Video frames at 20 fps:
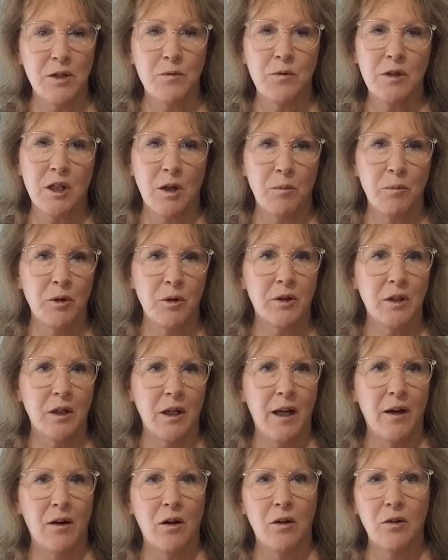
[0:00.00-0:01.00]
which I'll put
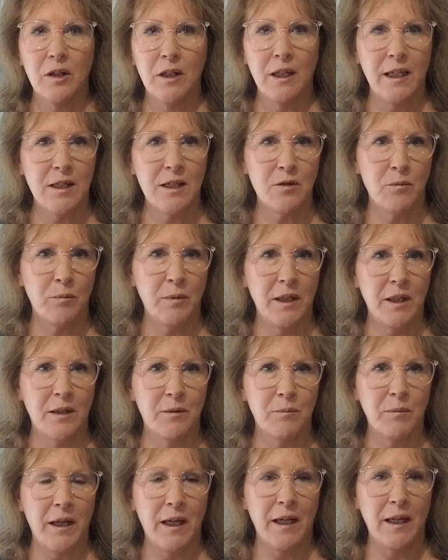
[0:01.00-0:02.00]
all the links will be
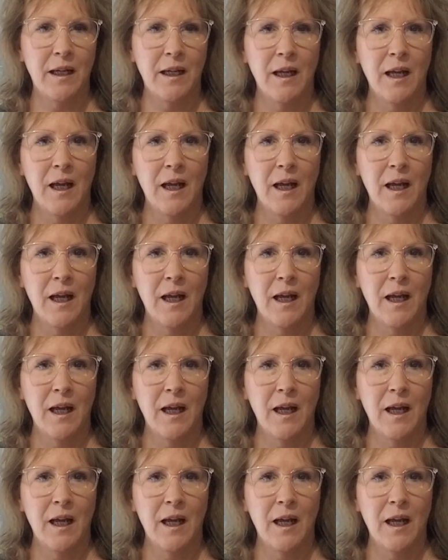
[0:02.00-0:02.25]
in my